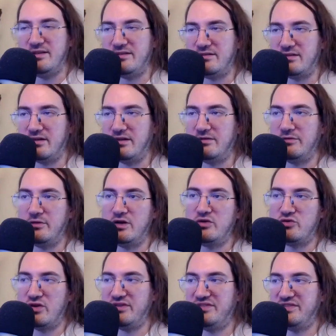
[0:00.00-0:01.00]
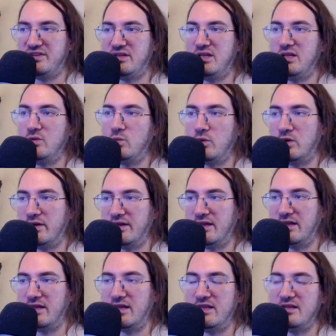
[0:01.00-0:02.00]
if you're interested in
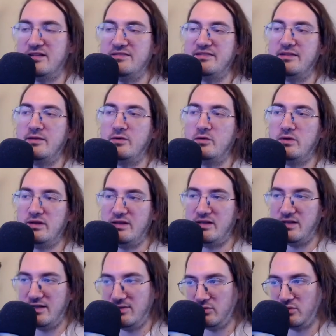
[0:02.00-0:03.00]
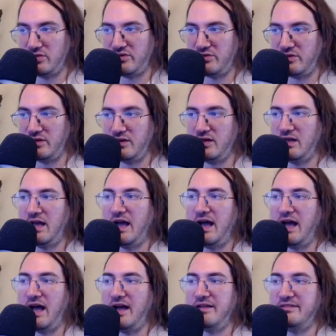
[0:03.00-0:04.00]
working in the security industry
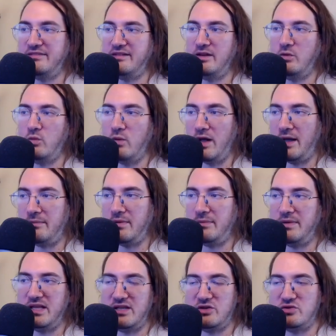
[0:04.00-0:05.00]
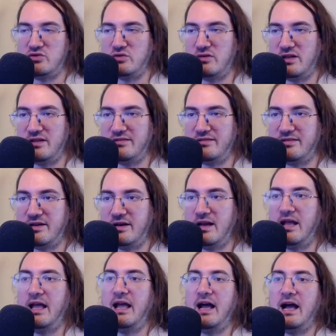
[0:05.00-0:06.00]
as a web penetration tester,
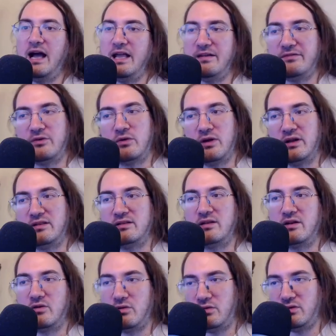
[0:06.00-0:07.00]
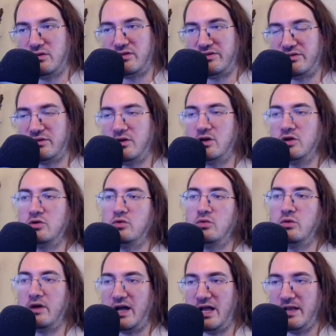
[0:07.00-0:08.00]
I have created a course to
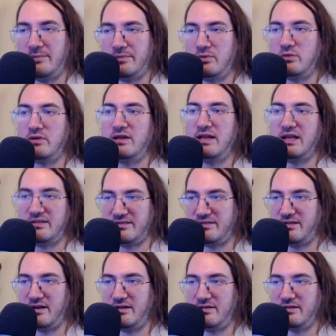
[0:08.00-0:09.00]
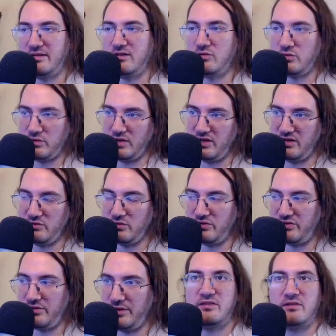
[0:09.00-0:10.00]
help you get started into the
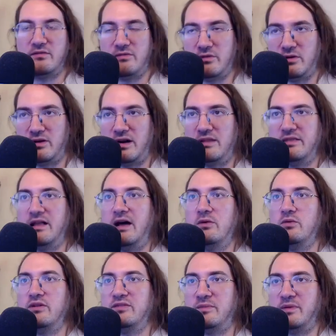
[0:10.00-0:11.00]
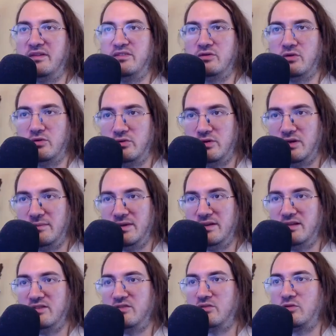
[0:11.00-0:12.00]
industry. For right now, it's present on Udemy.
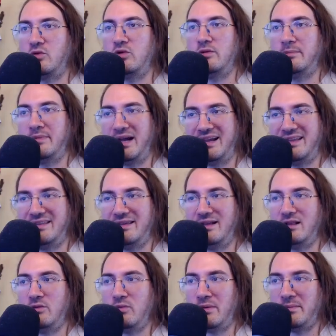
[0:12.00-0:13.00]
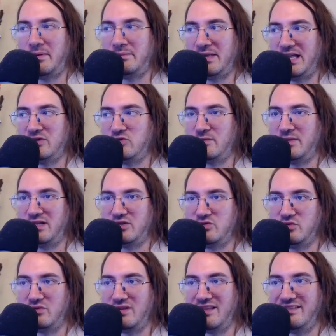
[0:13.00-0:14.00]
It is called Practical Web Application
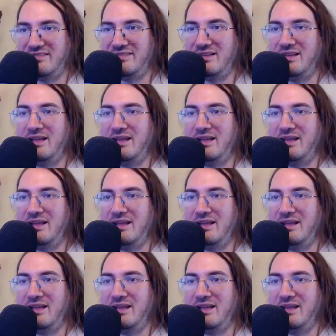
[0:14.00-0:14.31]
Penetration Testing,